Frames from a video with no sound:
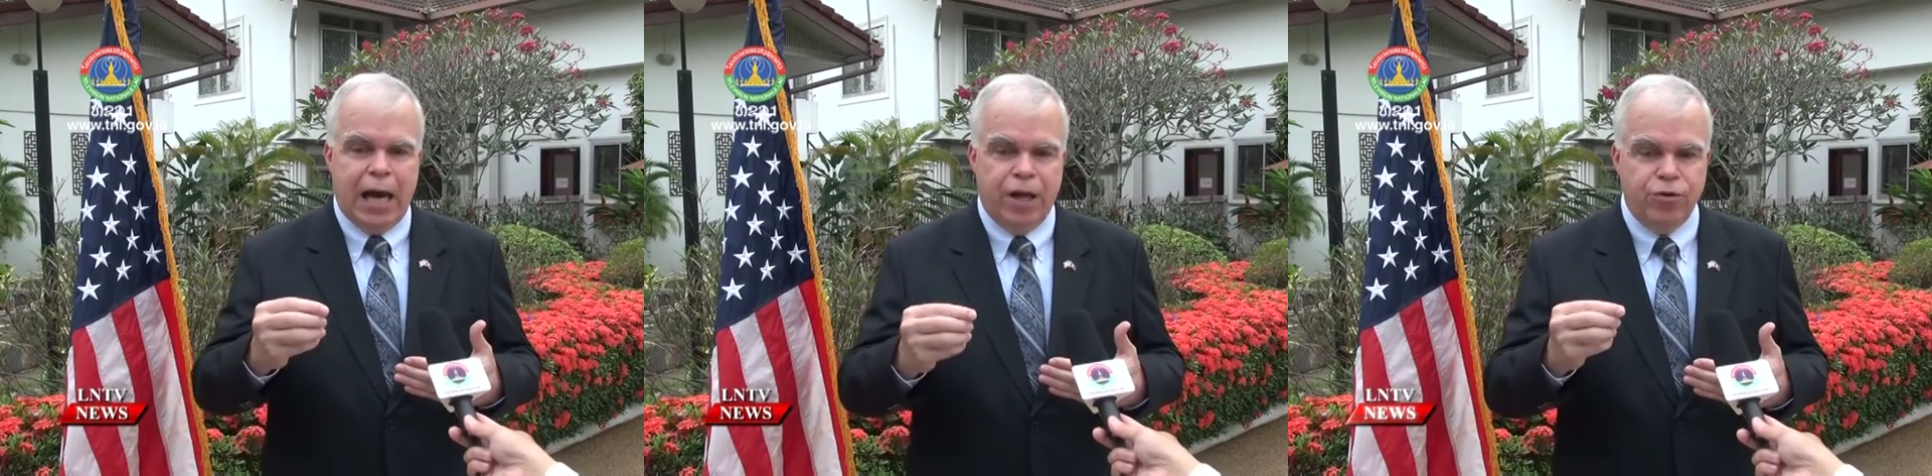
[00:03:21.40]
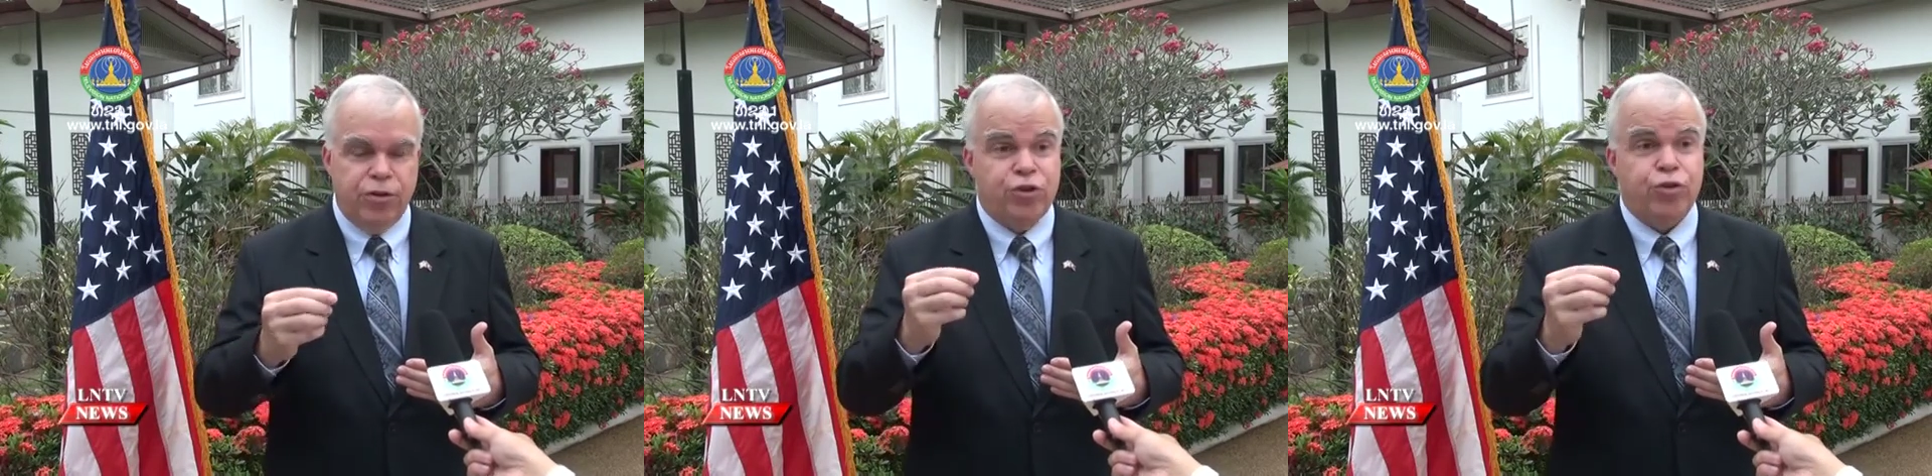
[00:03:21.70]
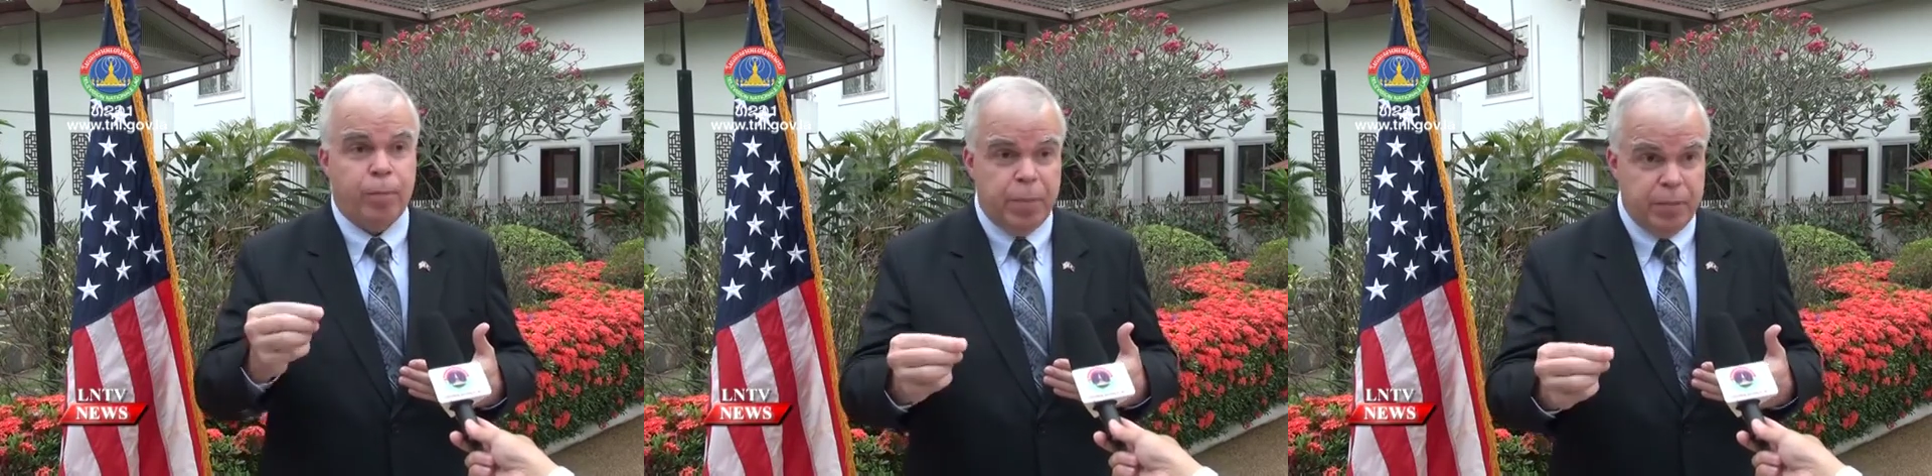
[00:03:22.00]
under the
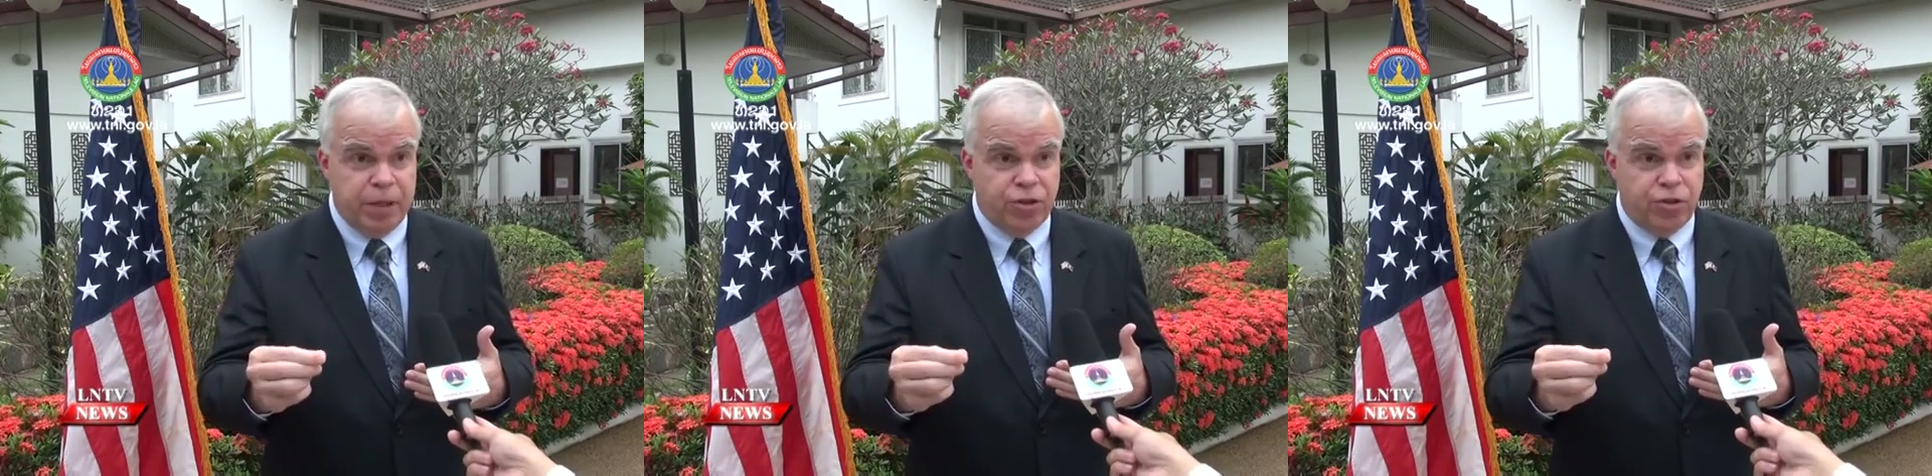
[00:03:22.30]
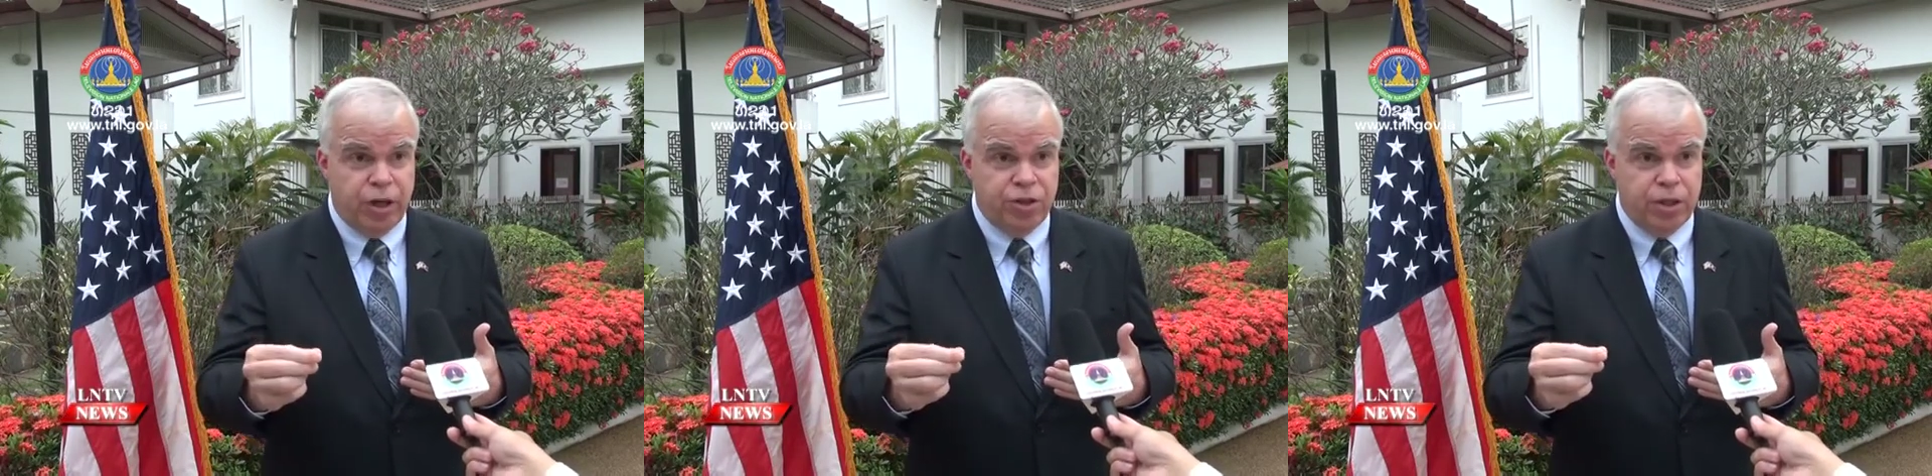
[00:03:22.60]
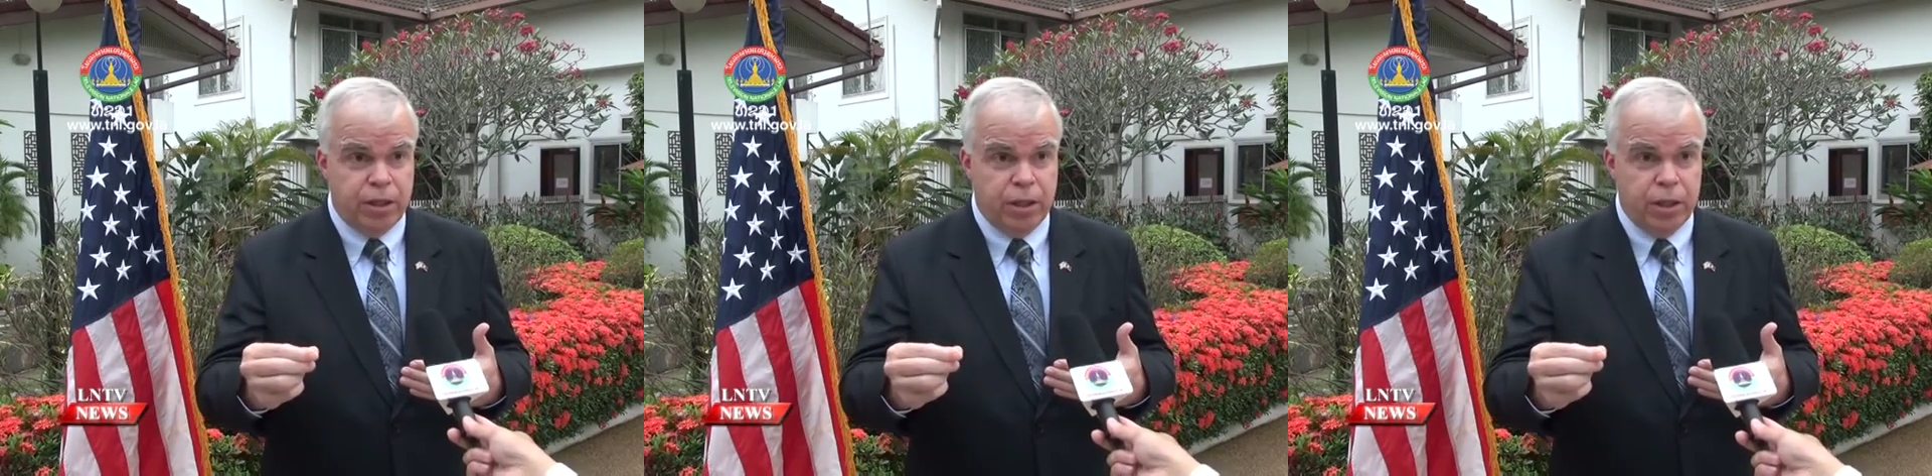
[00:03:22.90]
Trump
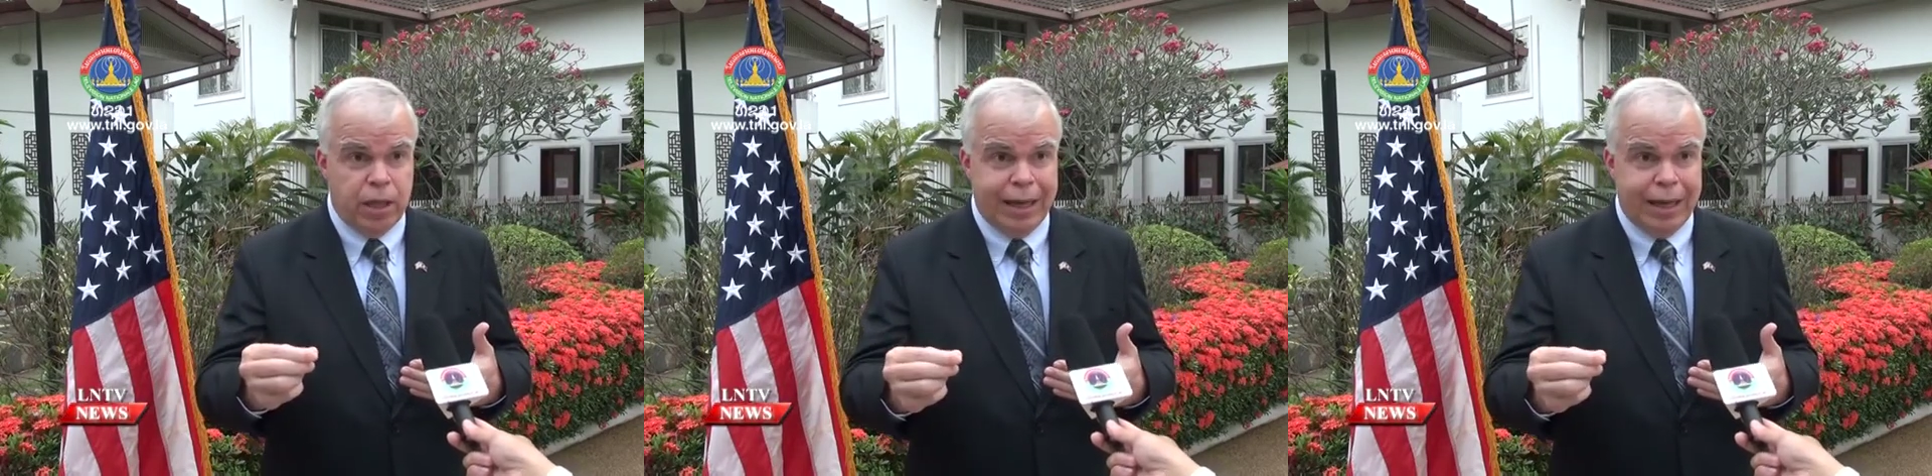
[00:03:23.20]
administration